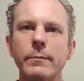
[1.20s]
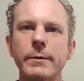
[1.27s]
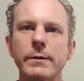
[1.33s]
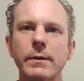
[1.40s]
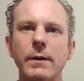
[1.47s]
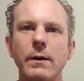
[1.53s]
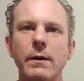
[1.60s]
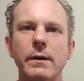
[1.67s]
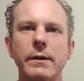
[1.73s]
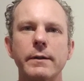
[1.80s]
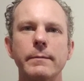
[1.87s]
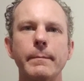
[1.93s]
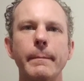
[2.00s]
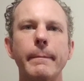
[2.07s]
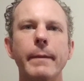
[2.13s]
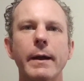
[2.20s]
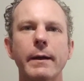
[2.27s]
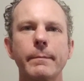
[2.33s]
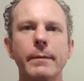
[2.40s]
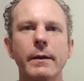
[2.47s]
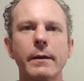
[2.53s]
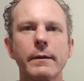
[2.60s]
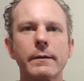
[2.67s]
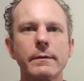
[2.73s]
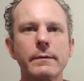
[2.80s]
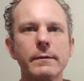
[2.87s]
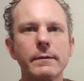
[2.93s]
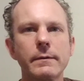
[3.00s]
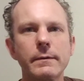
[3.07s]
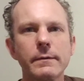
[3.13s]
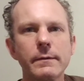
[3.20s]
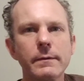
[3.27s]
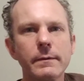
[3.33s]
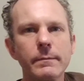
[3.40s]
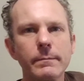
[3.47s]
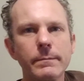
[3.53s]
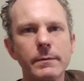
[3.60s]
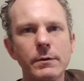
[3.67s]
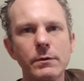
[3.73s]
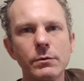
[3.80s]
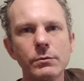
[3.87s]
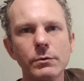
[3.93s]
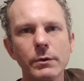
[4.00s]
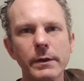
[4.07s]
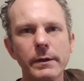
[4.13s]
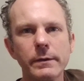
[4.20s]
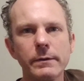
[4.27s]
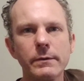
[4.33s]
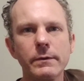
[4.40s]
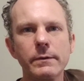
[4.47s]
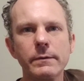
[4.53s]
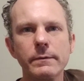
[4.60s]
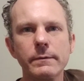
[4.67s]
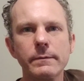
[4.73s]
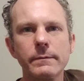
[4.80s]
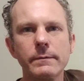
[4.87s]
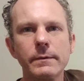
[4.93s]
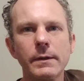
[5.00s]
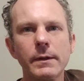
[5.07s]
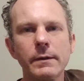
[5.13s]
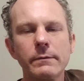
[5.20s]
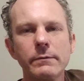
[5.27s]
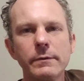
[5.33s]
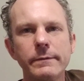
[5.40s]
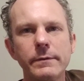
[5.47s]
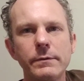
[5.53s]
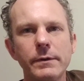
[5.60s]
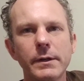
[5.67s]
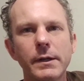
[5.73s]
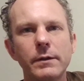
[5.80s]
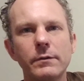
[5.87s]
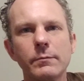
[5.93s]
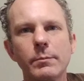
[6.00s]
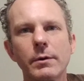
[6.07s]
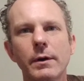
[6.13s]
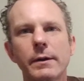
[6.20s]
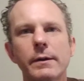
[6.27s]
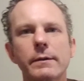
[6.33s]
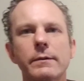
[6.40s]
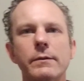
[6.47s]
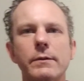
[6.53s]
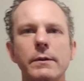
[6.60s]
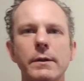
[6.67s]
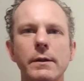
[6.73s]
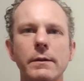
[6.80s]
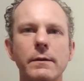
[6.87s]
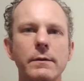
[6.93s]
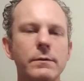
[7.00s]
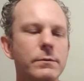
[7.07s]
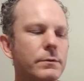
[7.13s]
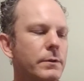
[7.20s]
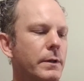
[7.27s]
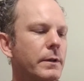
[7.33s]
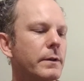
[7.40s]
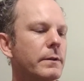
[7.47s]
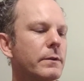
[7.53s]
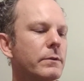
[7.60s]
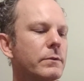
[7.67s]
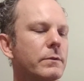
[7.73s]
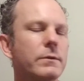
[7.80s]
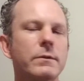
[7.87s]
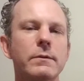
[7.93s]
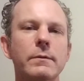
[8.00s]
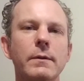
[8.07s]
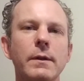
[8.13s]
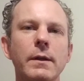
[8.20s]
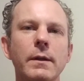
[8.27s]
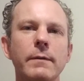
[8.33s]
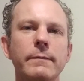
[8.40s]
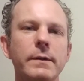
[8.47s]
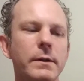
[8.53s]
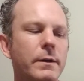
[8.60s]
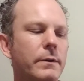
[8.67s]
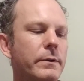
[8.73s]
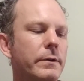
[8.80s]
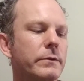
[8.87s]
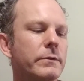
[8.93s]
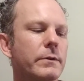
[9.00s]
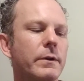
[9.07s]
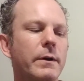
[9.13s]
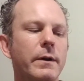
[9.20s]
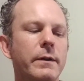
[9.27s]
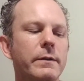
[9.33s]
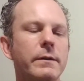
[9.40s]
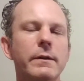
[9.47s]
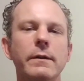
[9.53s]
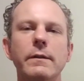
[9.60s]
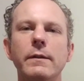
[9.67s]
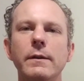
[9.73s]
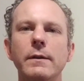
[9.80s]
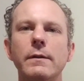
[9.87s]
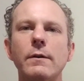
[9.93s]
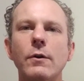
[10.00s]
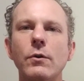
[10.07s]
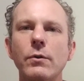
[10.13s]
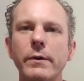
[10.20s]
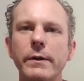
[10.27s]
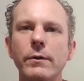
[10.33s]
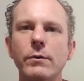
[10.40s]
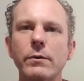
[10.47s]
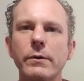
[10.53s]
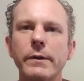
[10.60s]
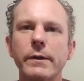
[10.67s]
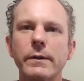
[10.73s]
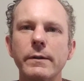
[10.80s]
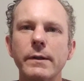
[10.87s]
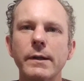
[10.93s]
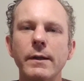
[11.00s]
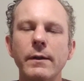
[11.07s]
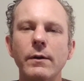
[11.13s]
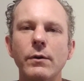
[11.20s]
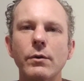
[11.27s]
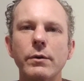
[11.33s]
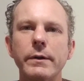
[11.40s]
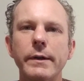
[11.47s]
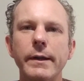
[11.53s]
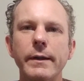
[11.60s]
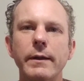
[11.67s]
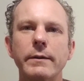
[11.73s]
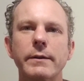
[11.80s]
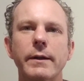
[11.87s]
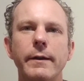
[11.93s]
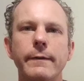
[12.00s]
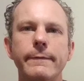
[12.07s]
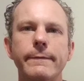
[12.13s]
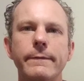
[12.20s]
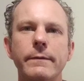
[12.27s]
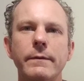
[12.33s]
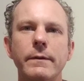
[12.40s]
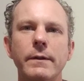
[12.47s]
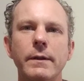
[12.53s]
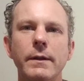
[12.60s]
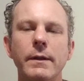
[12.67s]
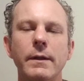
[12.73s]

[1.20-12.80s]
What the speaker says: urban gardening backpack toolkit, reviewing each product in the toolkit. This video is on the Hori Hori, or digging knife.